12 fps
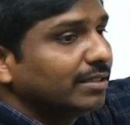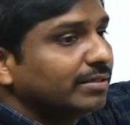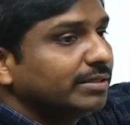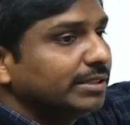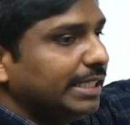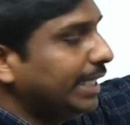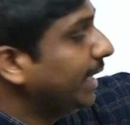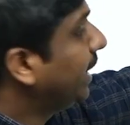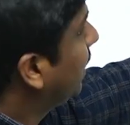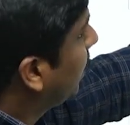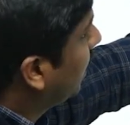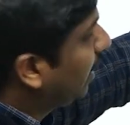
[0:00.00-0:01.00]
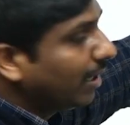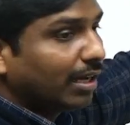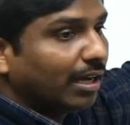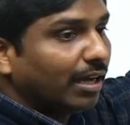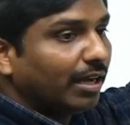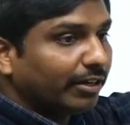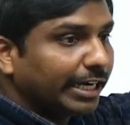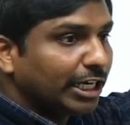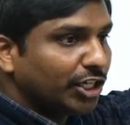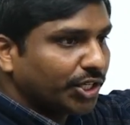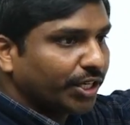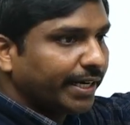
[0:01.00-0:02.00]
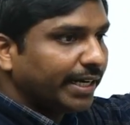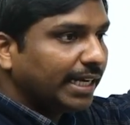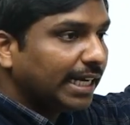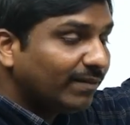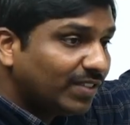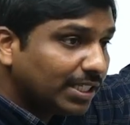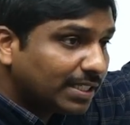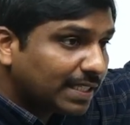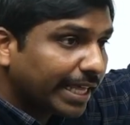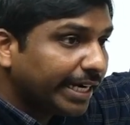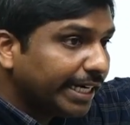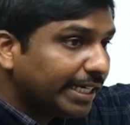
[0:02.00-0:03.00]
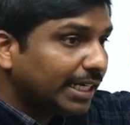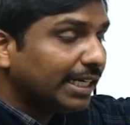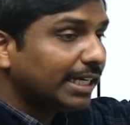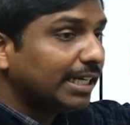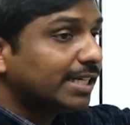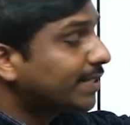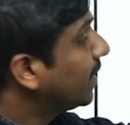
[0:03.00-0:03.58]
the range, if the salinity is